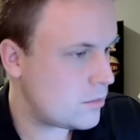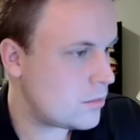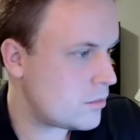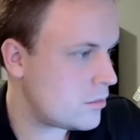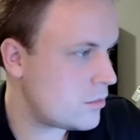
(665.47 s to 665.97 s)

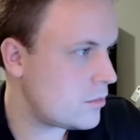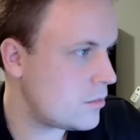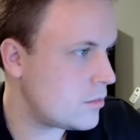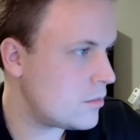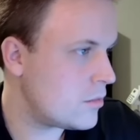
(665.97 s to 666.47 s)

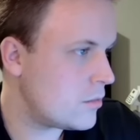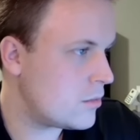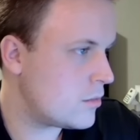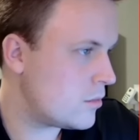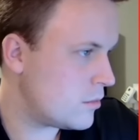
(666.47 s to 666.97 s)

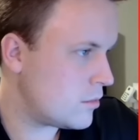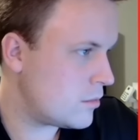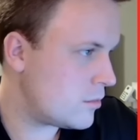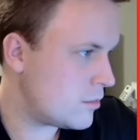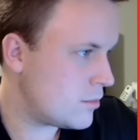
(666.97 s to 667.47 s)

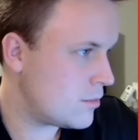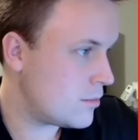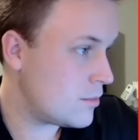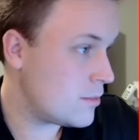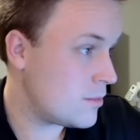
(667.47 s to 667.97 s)

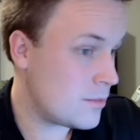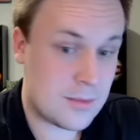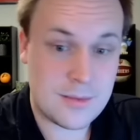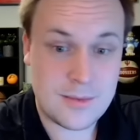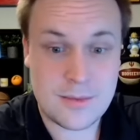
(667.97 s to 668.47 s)

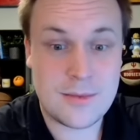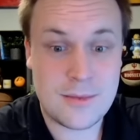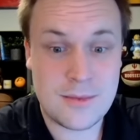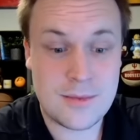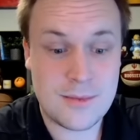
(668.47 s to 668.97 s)

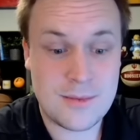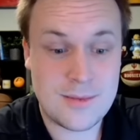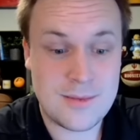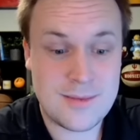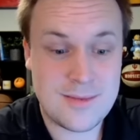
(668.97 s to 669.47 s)

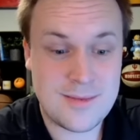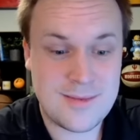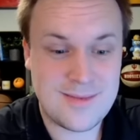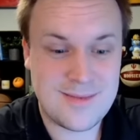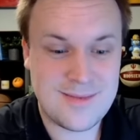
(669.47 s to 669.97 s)

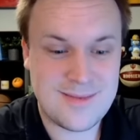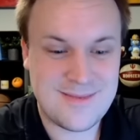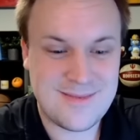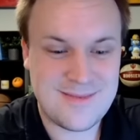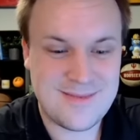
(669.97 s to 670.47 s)

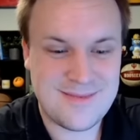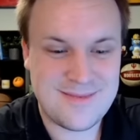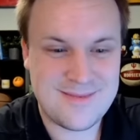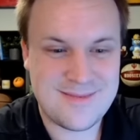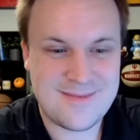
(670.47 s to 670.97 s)

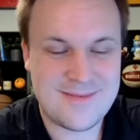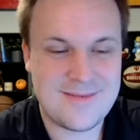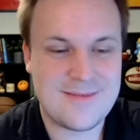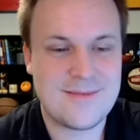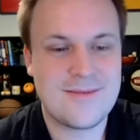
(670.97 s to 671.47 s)
The person shown says nothing.